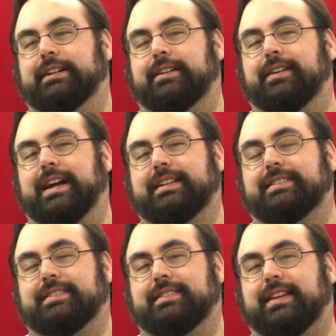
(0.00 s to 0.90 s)
All
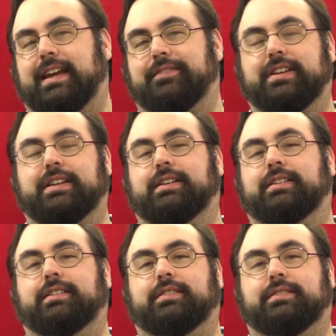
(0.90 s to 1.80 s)
right, Kevin.
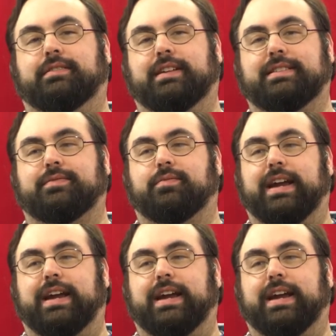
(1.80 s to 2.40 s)
Let's